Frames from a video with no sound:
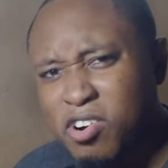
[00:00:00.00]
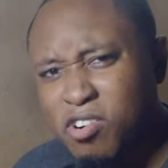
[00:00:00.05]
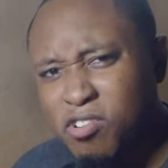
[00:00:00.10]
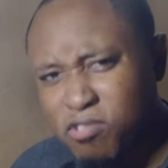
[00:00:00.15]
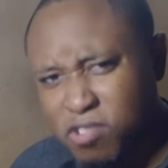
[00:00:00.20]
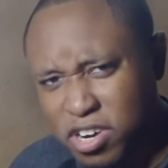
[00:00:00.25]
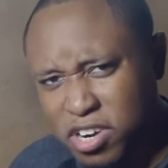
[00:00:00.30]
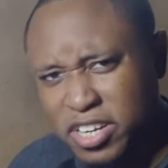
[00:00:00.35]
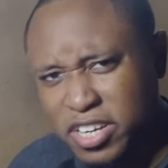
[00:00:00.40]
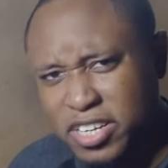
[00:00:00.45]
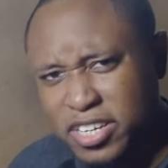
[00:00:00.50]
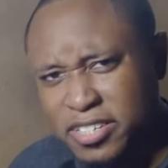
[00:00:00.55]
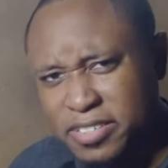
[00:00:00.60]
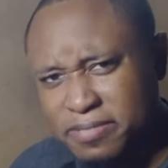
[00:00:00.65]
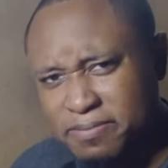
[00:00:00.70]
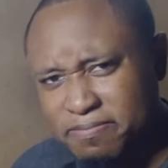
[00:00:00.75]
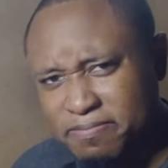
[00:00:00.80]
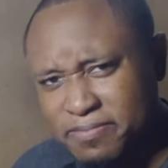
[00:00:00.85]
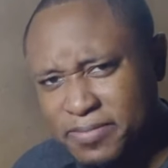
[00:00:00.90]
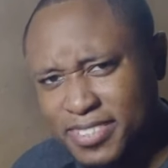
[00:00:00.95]
Really?
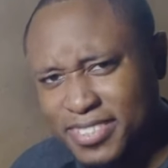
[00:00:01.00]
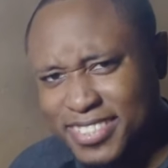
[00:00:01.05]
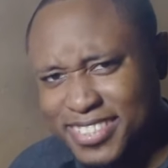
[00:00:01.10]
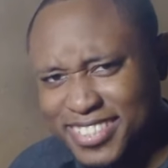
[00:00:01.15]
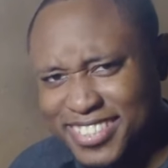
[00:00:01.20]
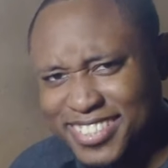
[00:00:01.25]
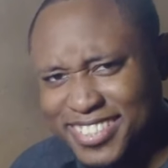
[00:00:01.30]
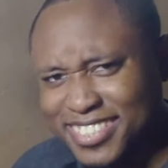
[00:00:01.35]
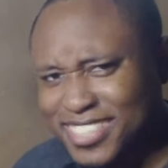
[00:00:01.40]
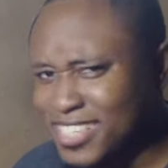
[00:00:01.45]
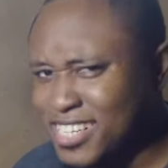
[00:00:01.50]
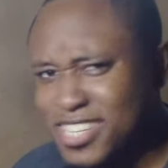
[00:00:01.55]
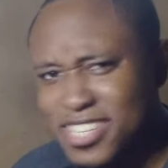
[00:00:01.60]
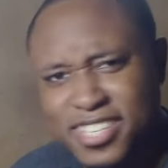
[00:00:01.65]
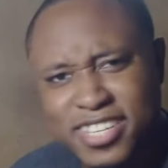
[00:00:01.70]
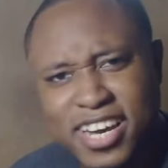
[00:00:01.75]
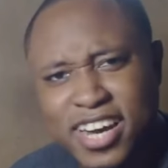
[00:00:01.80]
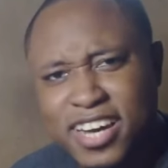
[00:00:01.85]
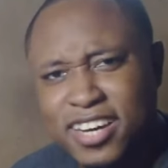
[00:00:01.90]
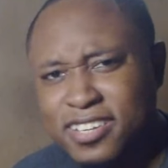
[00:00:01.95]
These
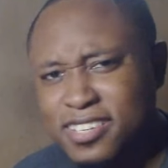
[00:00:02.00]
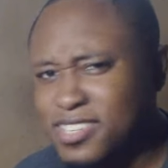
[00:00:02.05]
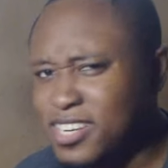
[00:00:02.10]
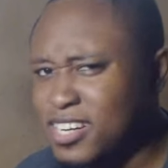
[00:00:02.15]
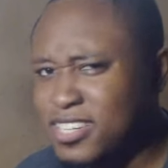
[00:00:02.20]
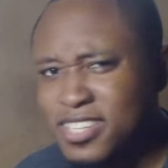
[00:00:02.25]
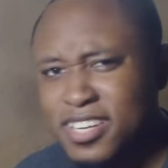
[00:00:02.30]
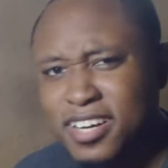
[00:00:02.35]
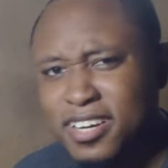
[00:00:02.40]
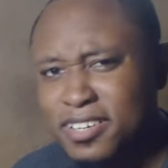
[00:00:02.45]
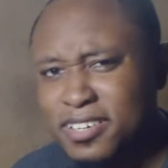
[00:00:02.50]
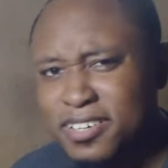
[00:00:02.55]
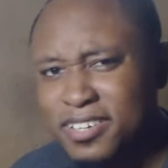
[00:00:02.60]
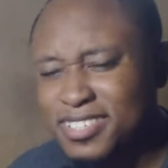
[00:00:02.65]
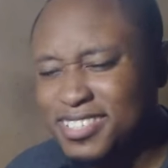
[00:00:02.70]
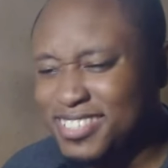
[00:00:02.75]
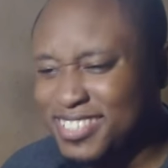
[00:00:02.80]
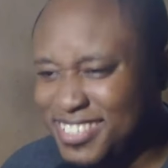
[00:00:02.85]
titles, I tell you.